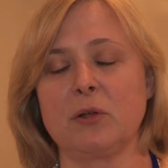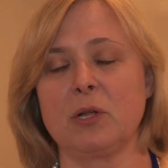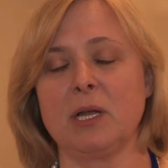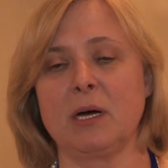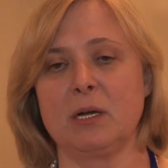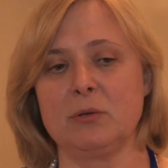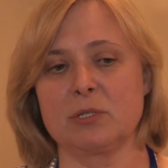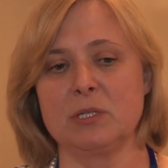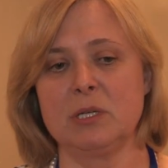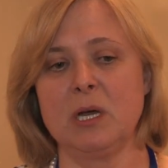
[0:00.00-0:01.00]
total
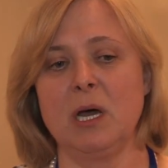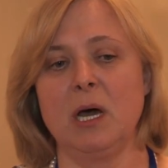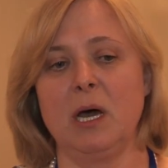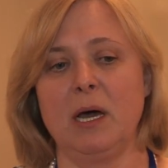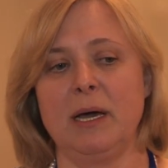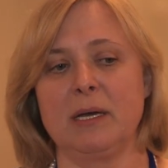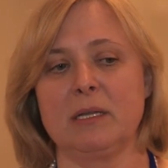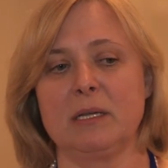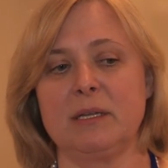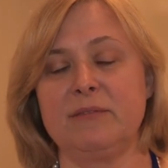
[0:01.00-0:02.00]
occlusion
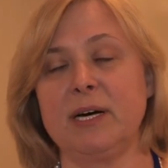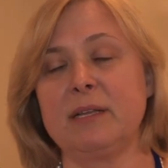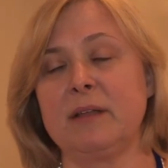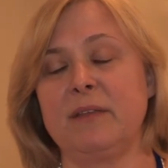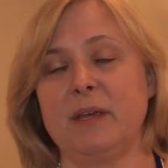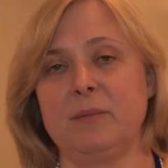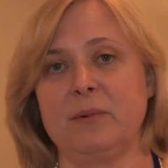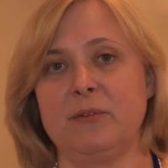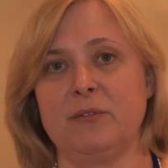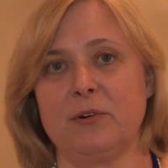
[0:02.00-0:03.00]
and divided them
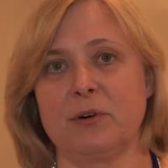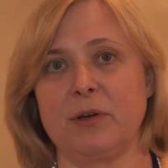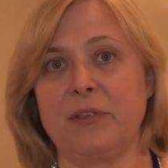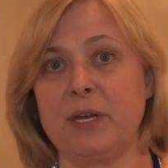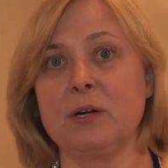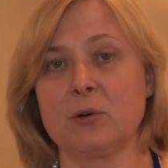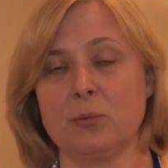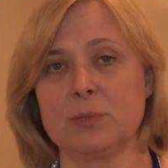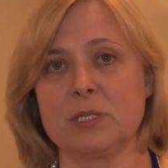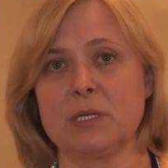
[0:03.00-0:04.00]
for three
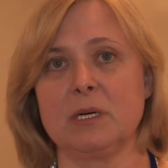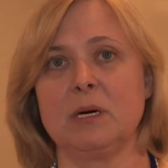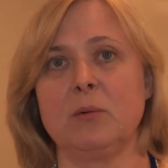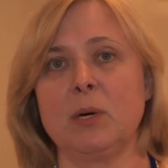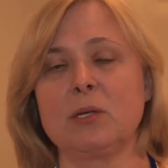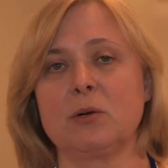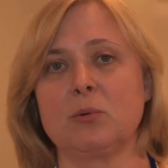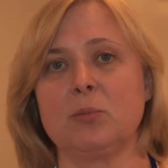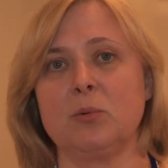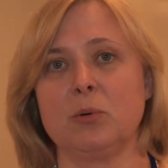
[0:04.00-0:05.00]
groups. one
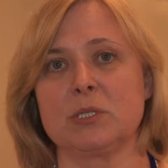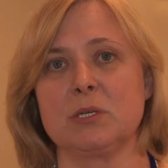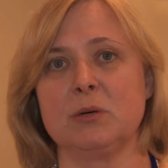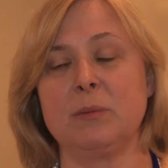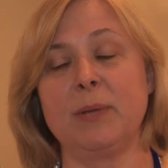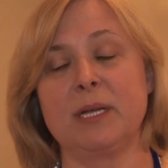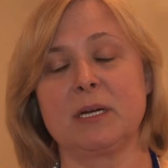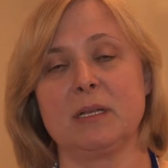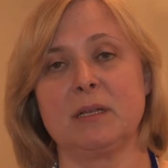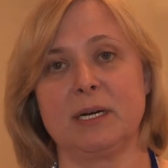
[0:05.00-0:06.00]
group was on
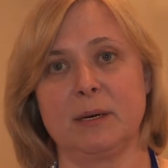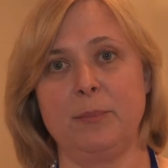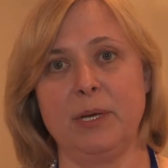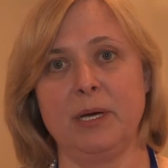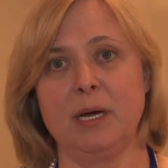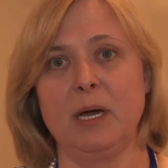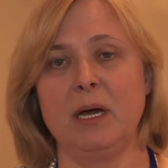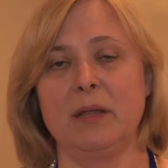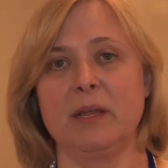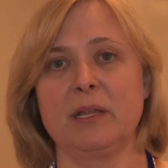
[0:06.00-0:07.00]
medical therapy,
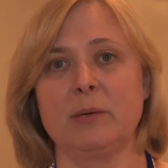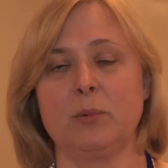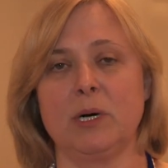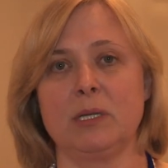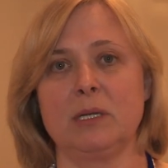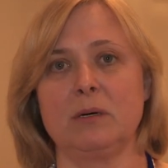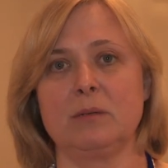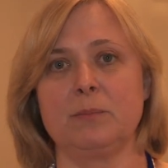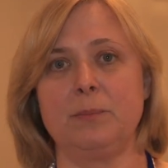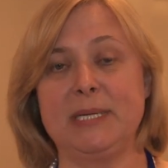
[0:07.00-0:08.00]
another one
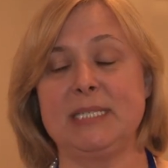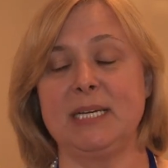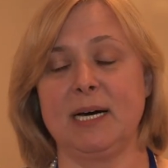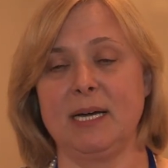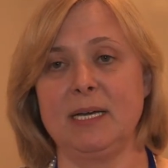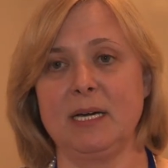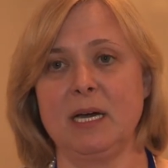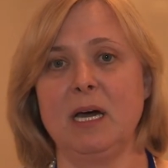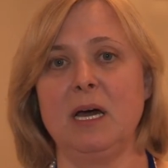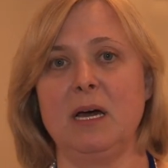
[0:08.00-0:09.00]
on PCI,
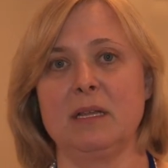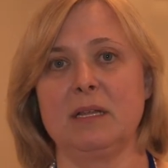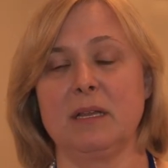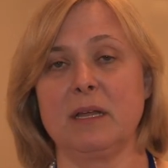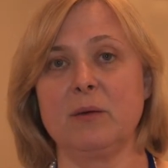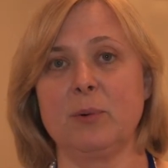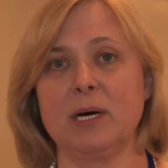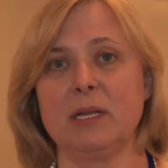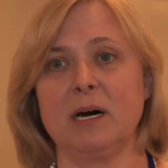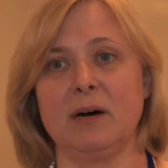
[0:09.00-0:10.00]
and another
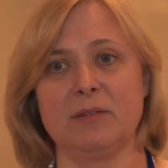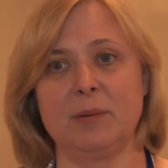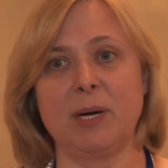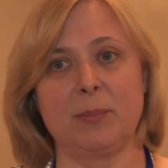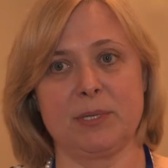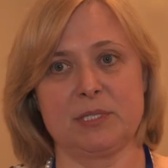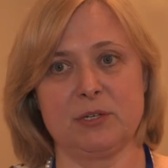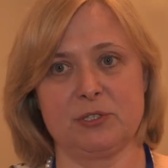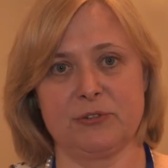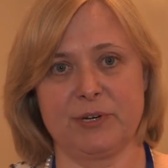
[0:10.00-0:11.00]
one after bypass
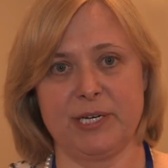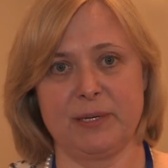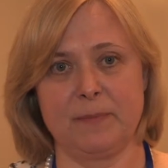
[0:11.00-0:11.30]
surgery.